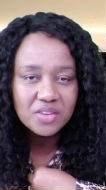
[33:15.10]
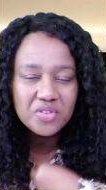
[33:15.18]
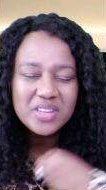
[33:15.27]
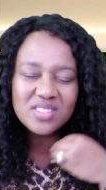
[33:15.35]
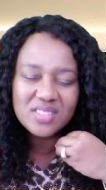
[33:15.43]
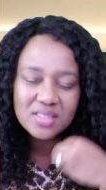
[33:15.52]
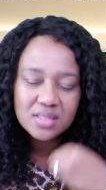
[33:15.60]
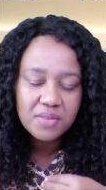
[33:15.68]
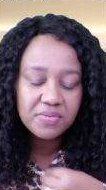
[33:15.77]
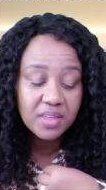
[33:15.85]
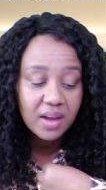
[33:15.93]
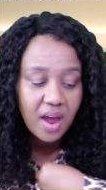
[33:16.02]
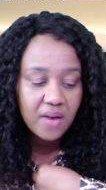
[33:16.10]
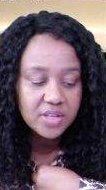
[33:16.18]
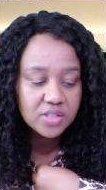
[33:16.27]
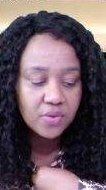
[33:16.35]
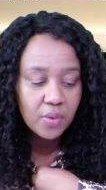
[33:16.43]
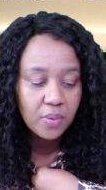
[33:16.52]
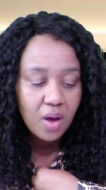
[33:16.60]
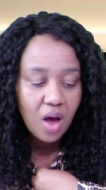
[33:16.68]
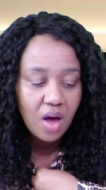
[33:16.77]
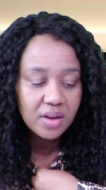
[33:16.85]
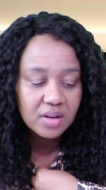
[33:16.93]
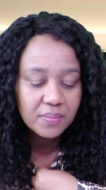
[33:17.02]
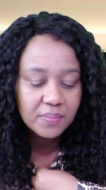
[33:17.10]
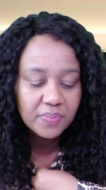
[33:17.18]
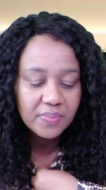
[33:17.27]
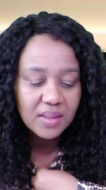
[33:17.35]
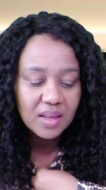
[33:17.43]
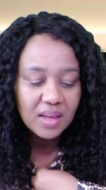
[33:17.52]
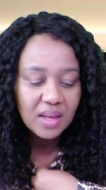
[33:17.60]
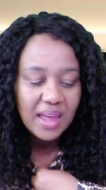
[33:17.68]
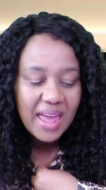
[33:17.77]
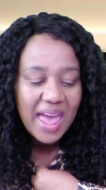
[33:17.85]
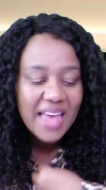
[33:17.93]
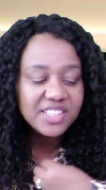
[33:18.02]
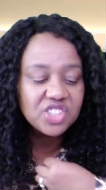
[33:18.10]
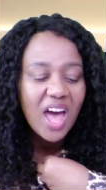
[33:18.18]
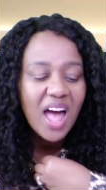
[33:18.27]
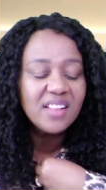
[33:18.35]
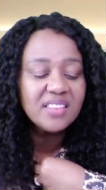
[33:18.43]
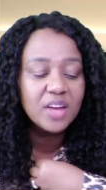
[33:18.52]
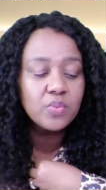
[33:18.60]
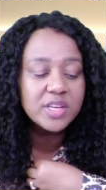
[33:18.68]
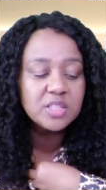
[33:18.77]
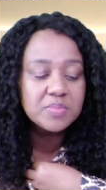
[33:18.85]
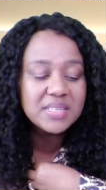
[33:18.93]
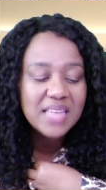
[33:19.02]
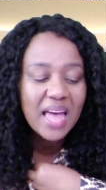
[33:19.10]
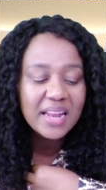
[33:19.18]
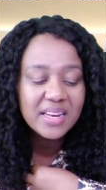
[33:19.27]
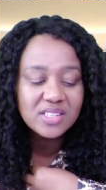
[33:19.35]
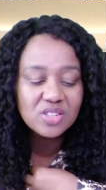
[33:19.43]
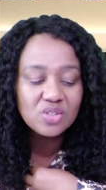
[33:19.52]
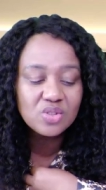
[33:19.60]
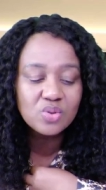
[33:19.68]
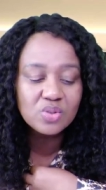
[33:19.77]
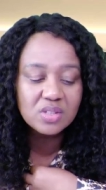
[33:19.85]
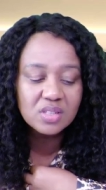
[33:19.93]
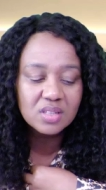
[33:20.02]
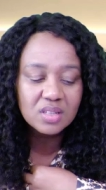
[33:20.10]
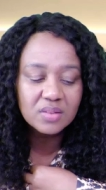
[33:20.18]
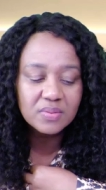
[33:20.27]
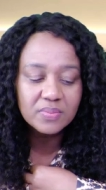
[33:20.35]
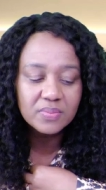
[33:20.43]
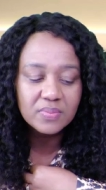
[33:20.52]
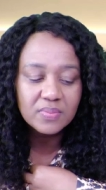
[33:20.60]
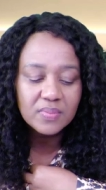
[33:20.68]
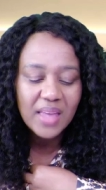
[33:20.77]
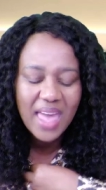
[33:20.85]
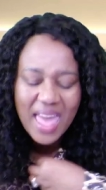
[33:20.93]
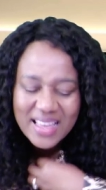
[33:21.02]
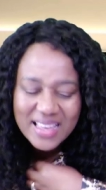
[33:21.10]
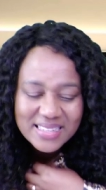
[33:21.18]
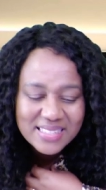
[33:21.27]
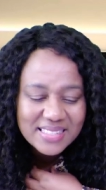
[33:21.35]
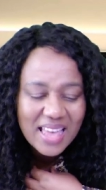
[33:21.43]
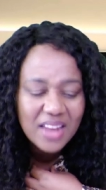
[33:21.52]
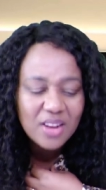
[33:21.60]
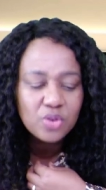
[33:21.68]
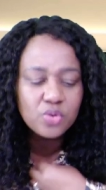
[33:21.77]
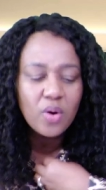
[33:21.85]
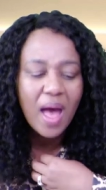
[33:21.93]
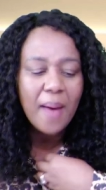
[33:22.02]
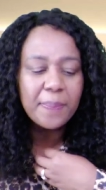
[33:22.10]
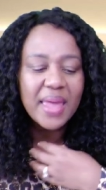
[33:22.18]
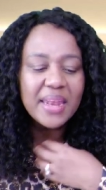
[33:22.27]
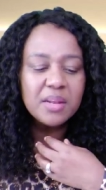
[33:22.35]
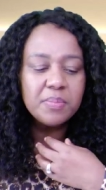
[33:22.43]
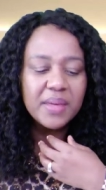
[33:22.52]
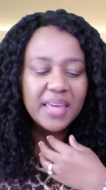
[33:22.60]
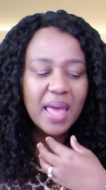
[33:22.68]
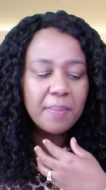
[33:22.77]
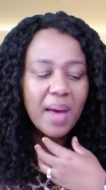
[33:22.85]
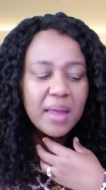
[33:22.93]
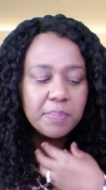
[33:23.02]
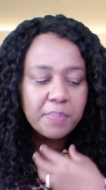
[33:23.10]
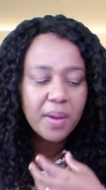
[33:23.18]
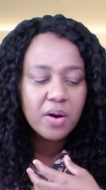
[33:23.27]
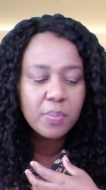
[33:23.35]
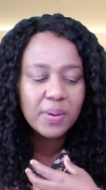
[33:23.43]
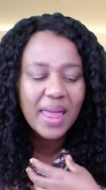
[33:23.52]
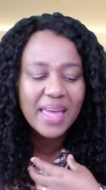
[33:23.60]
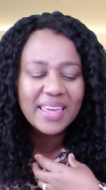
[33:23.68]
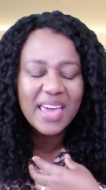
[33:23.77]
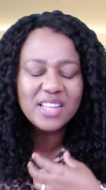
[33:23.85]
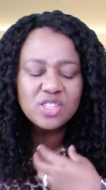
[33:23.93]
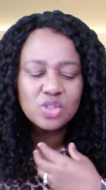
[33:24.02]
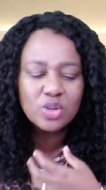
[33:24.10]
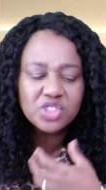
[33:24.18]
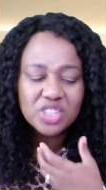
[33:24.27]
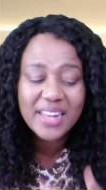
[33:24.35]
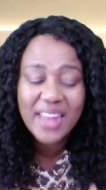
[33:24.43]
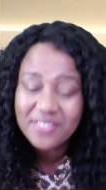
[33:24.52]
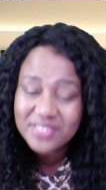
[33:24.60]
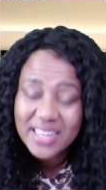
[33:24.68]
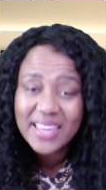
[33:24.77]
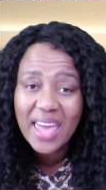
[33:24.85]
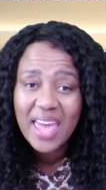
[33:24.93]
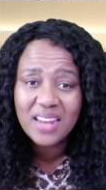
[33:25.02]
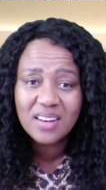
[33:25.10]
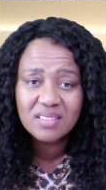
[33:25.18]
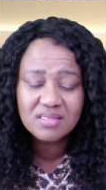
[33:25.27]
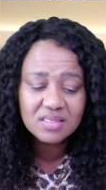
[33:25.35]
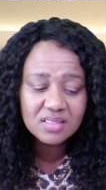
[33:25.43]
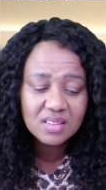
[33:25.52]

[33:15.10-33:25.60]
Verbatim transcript: Receive the courage from God. A child that was misunderstood, Hagar's son grew up and it became unbearable again. So she left again.